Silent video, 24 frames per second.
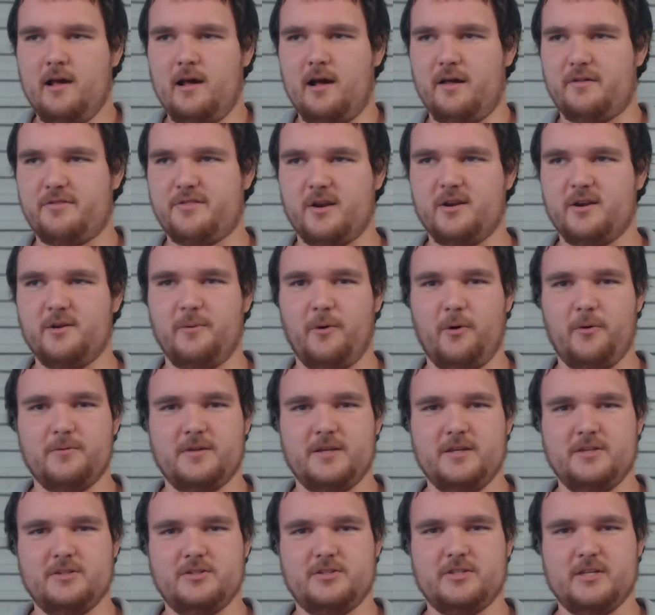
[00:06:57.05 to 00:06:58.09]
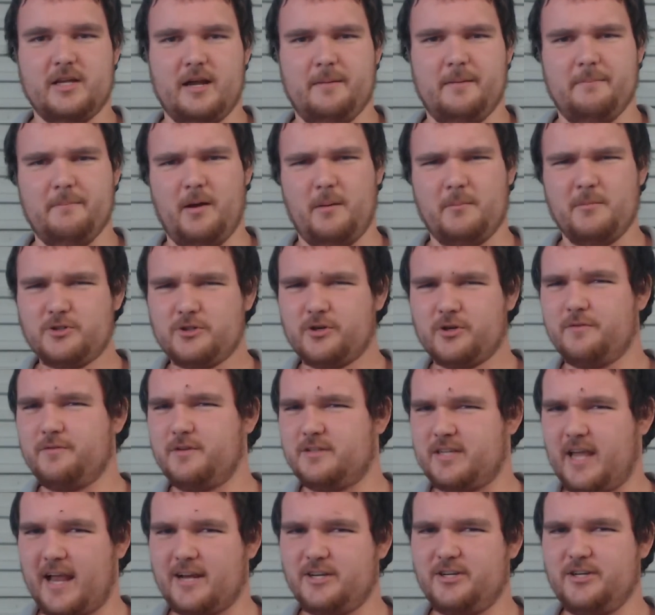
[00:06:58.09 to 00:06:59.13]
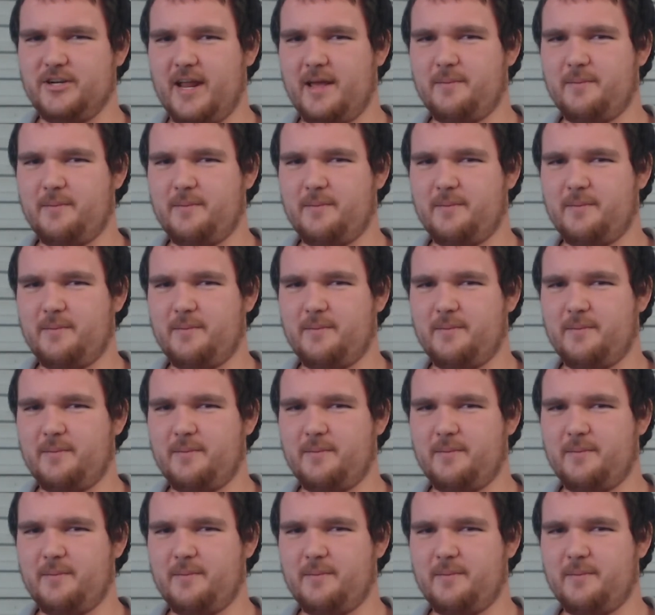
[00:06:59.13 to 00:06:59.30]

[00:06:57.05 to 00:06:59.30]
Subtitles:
Thunderbolt is, I'm not sure if it's actually